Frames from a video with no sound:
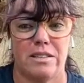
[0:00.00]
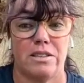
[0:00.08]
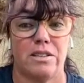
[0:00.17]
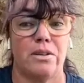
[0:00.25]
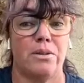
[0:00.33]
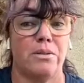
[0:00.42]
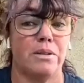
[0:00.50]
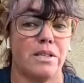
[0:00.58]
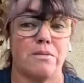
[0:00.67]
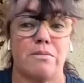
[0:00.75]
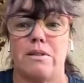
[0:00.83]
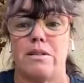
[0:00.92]
So
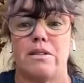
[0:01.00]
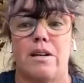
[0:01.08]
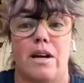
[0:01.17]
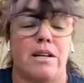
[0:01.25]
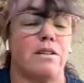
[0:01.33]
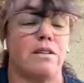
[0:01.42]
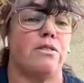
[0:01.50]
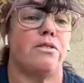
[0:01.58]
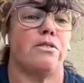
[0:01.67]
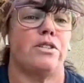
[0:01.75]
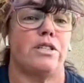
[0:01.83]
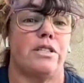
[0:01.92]
guess what? I don't know
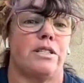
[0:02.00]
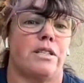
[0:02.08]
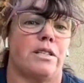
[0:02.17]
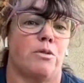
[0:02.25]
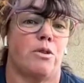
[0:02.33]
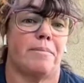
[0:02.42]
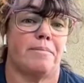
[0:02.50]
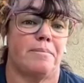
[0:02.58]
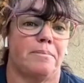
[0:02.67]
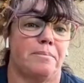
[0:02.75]
who she is anymore.